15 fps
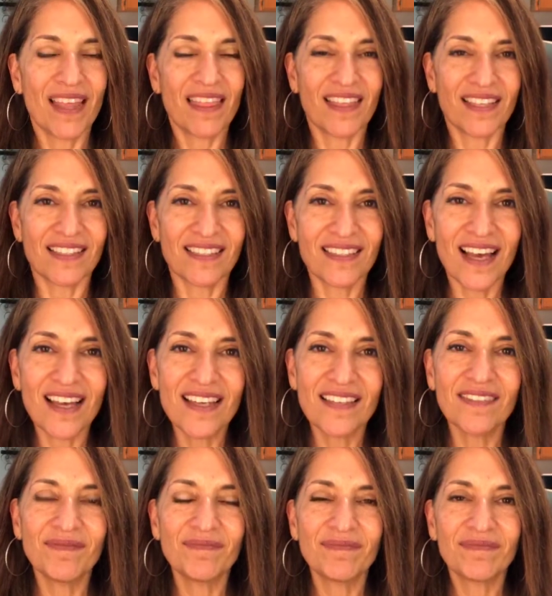The
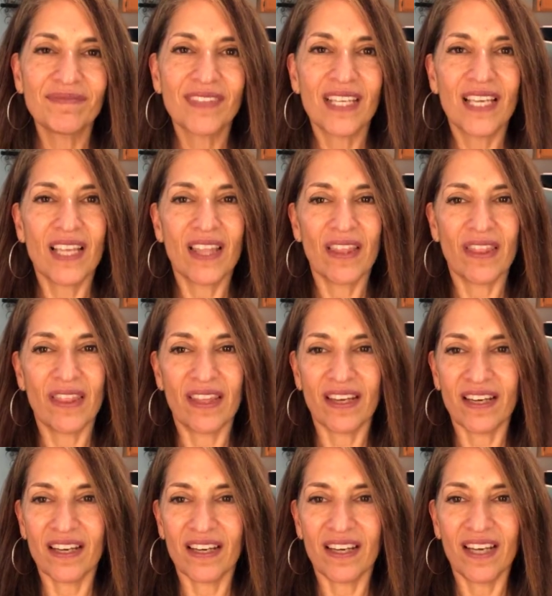sun,
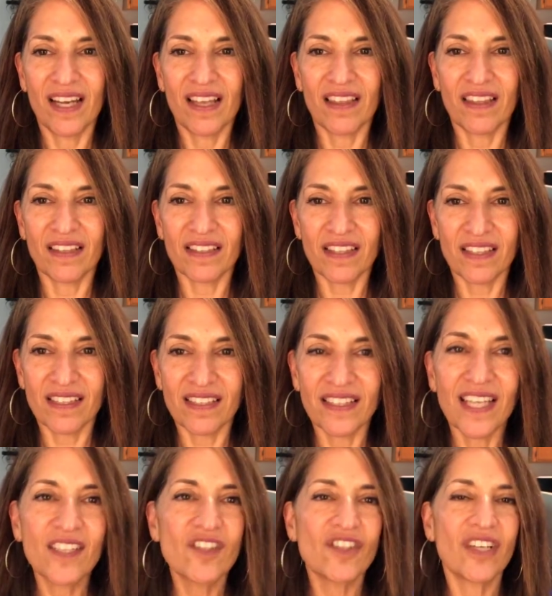the the, the
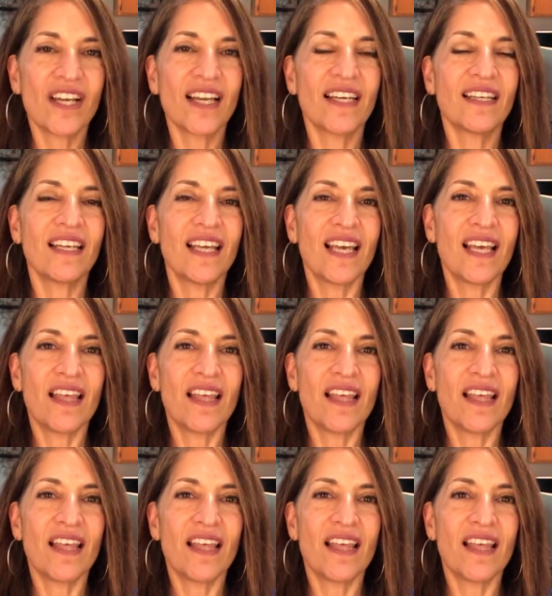sunshine,